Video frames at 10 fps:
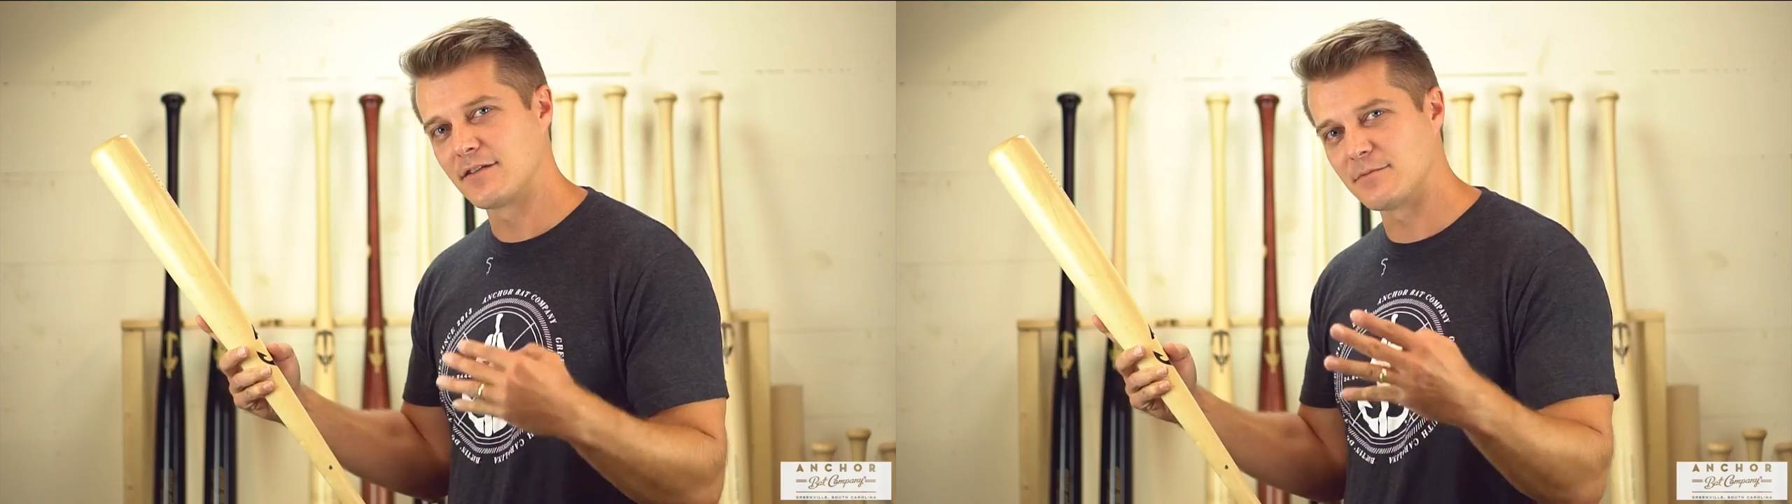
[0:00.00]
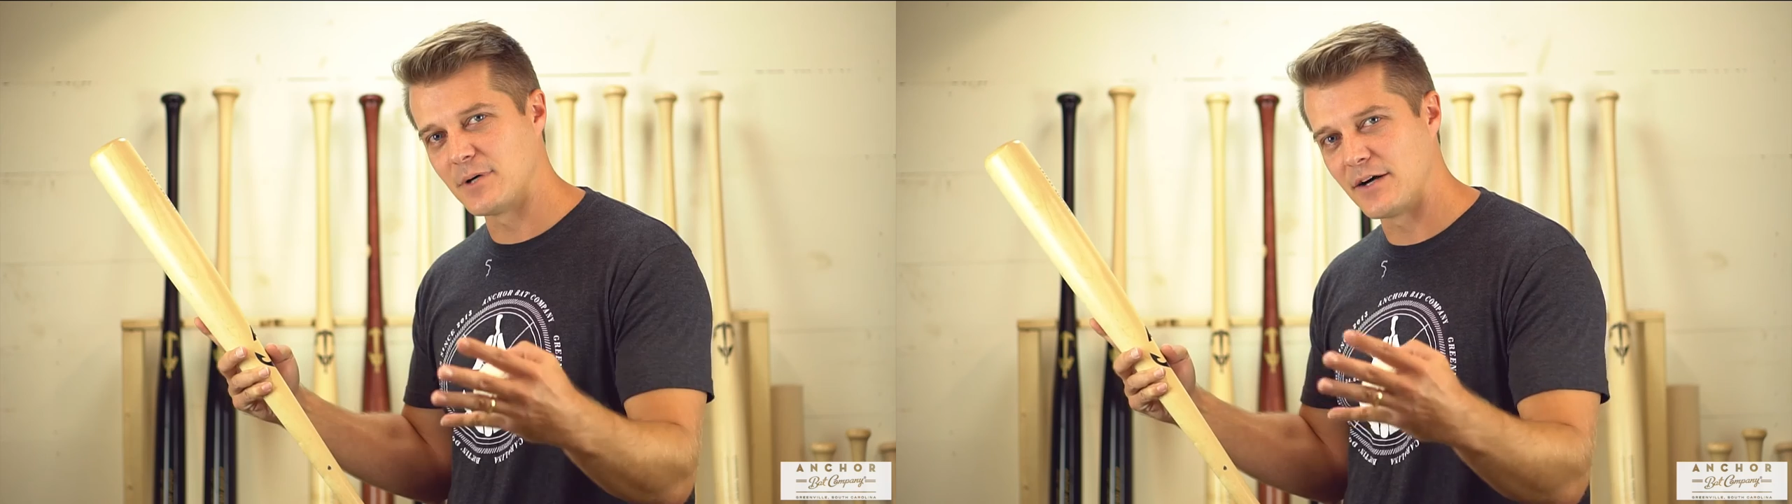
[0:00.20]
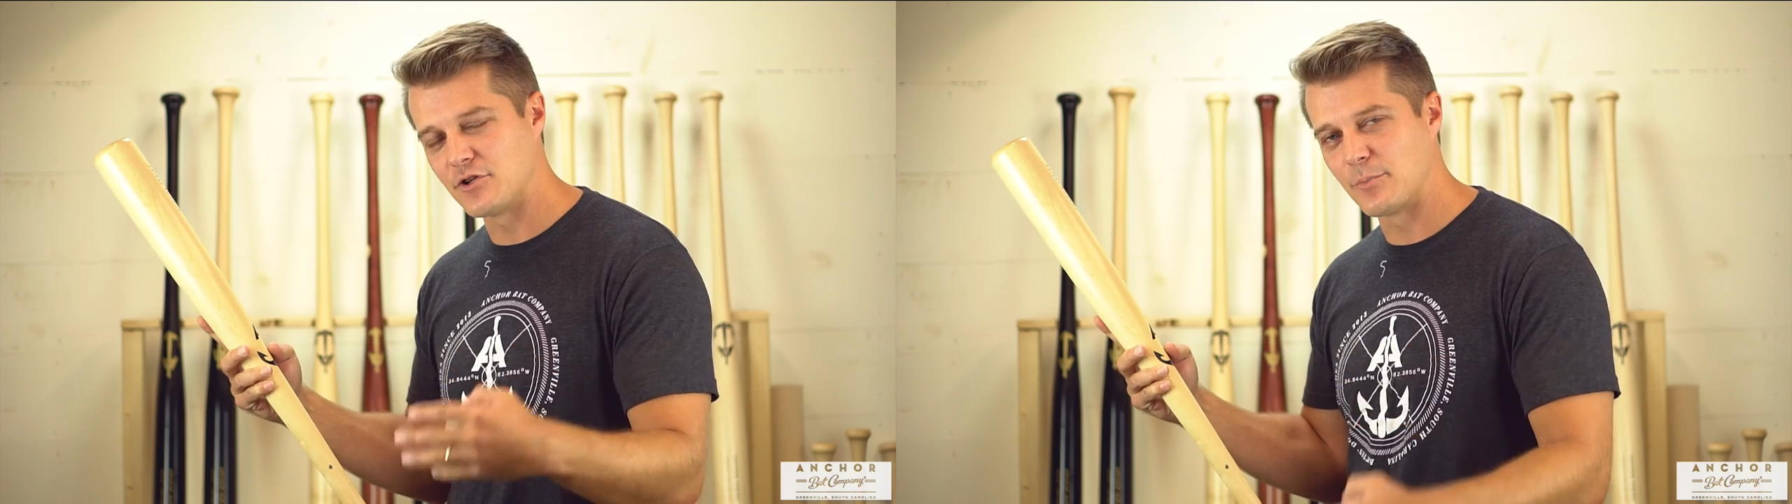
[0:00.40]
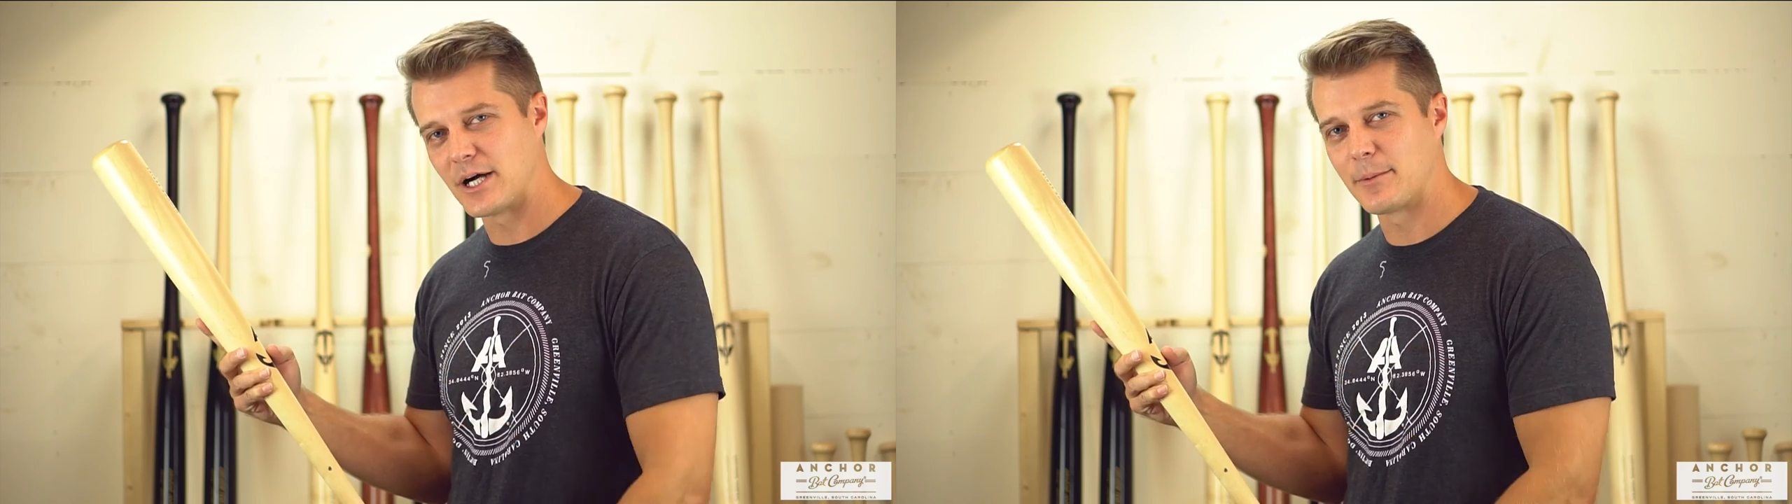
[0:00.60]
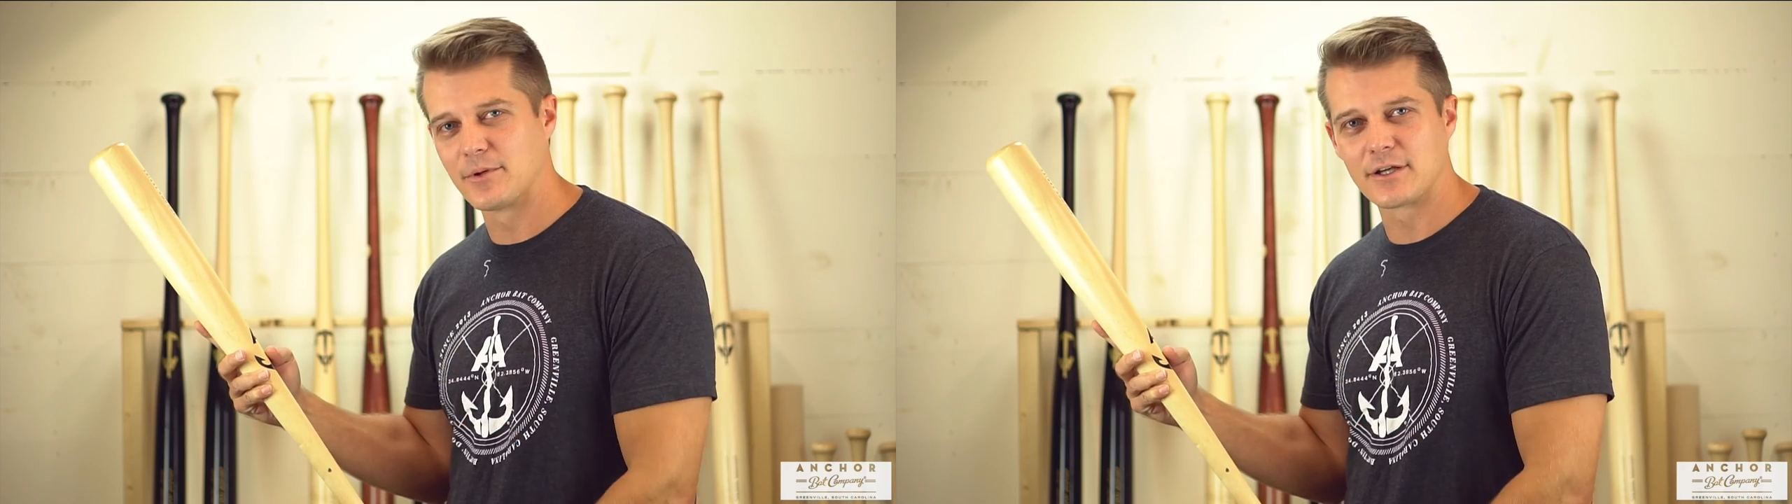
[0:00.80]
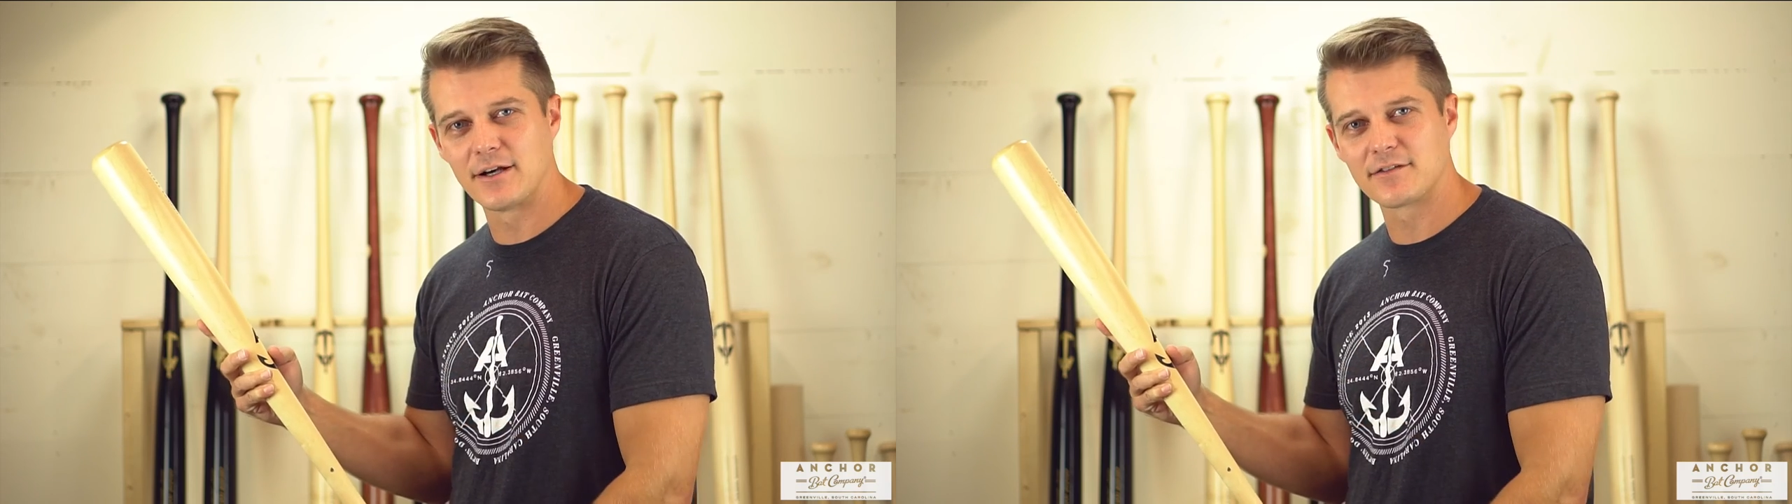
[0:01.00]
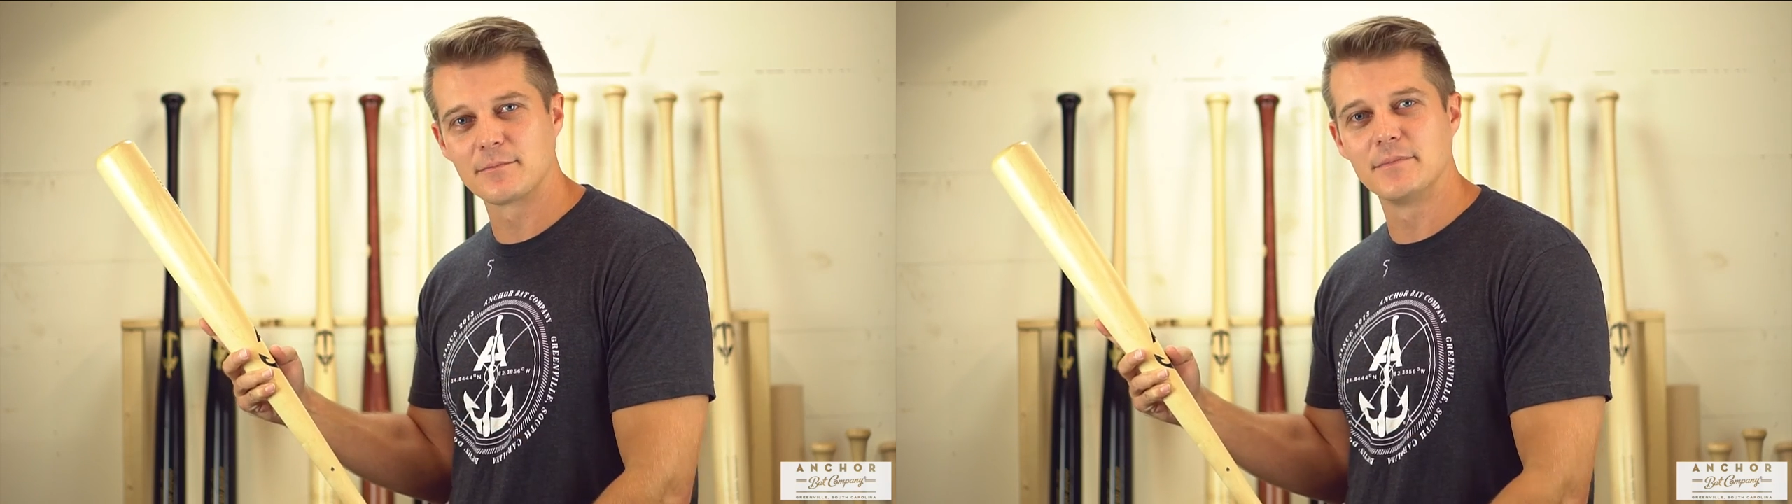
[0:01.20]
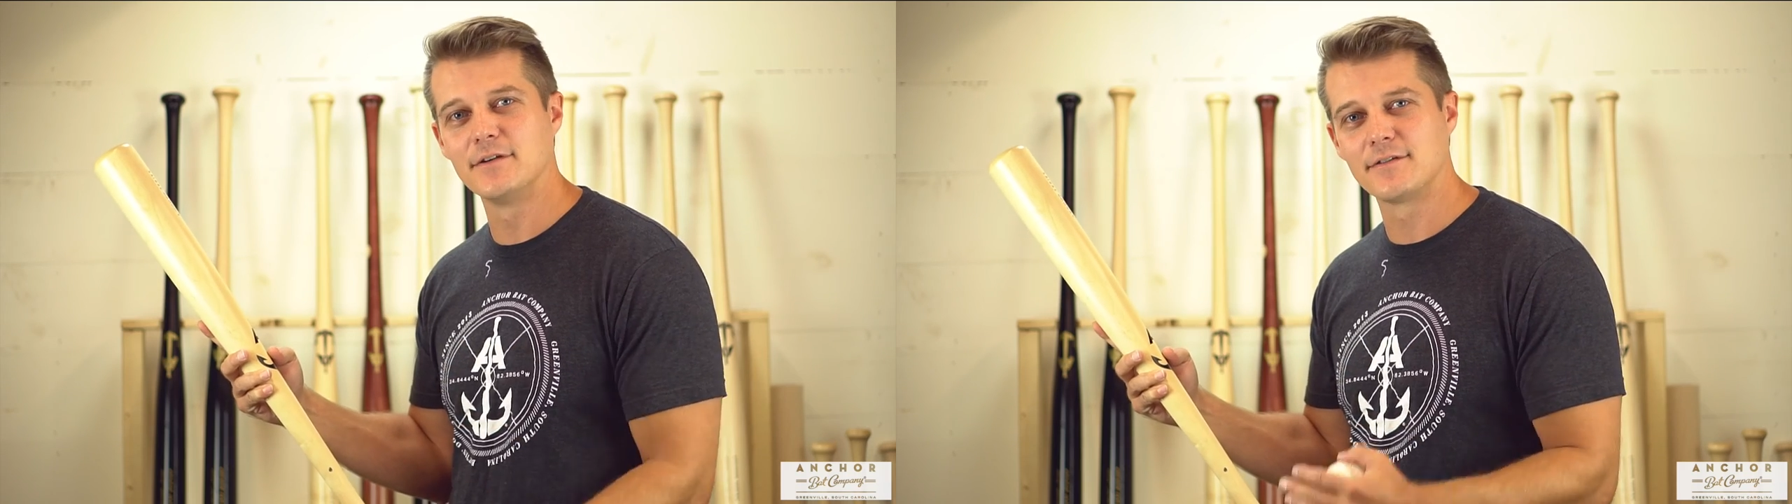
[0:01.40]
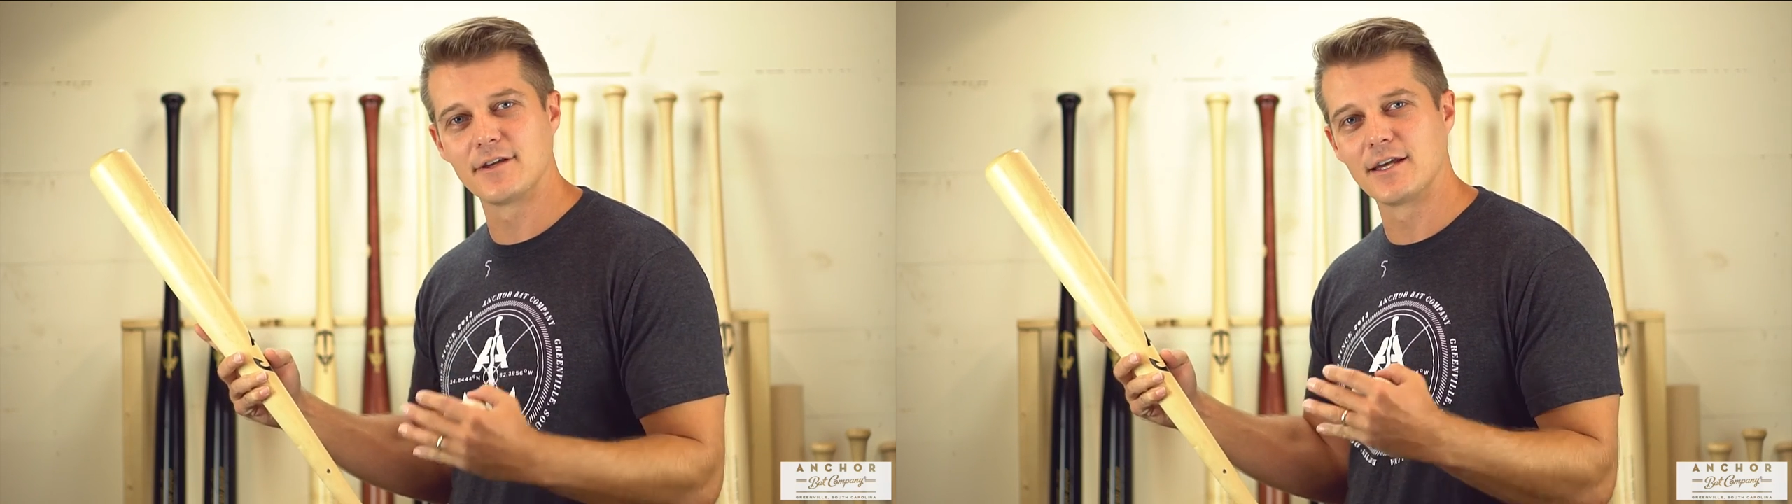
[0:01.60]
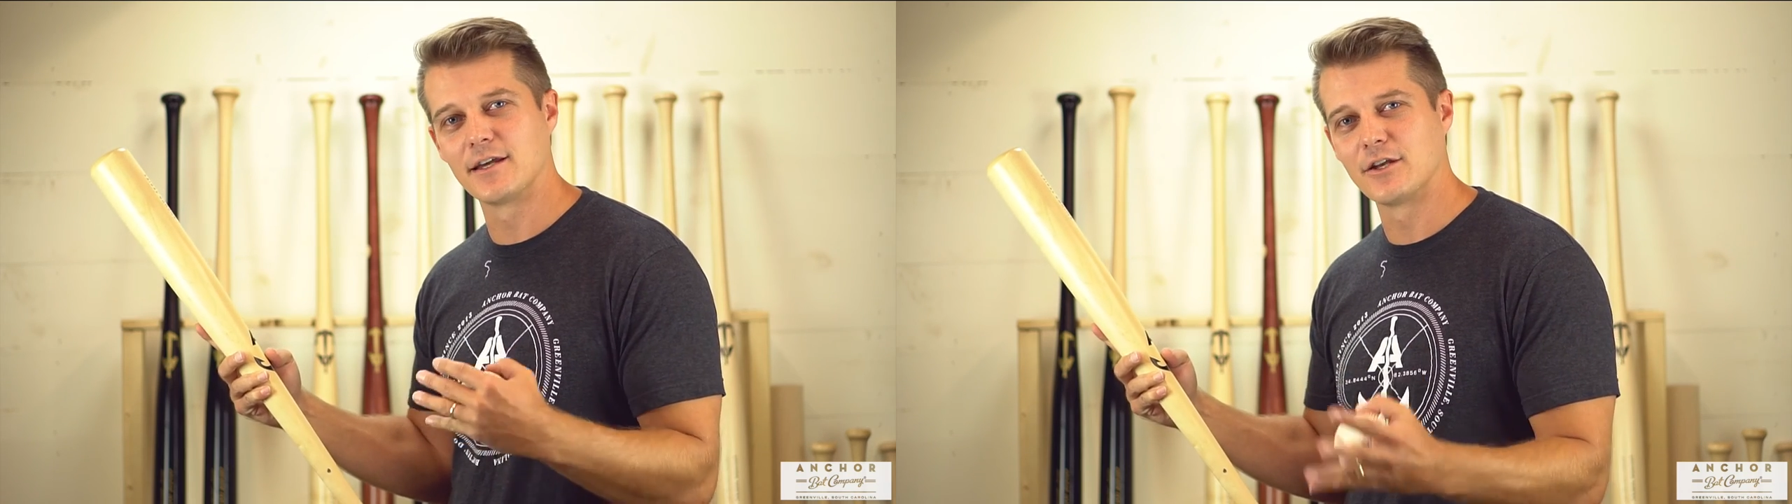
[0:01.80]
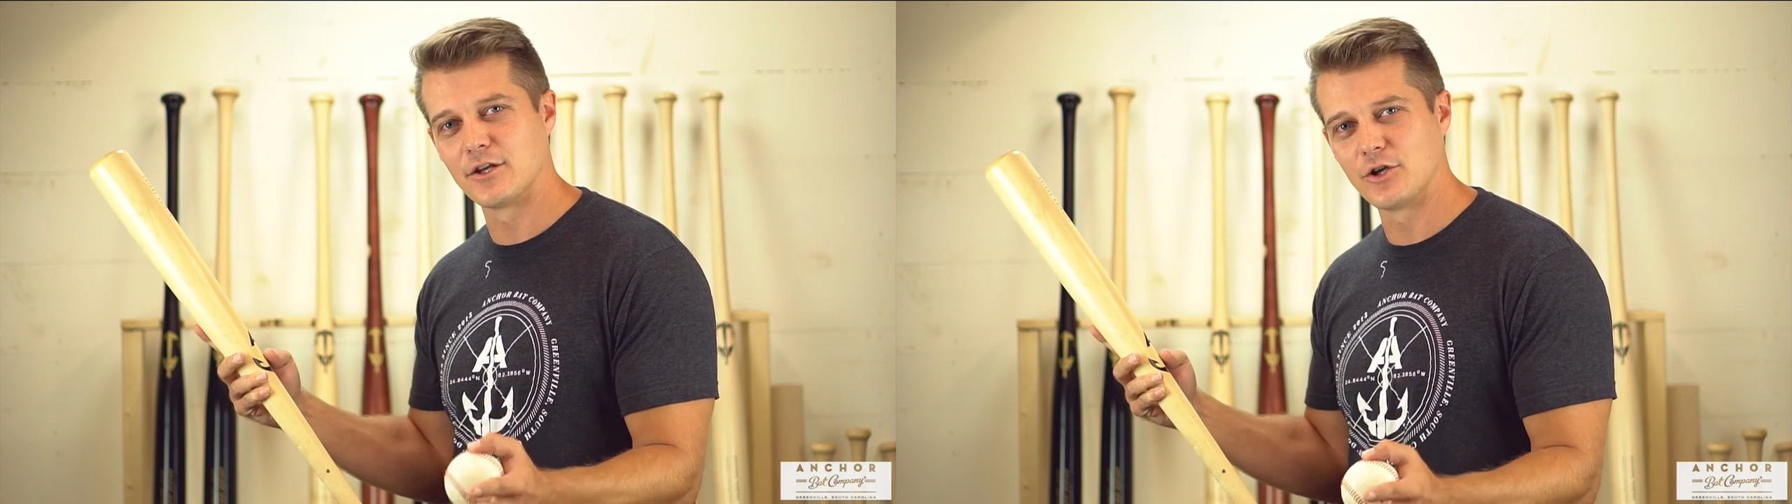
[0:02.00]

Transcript: Some of you are probably cussing me saying,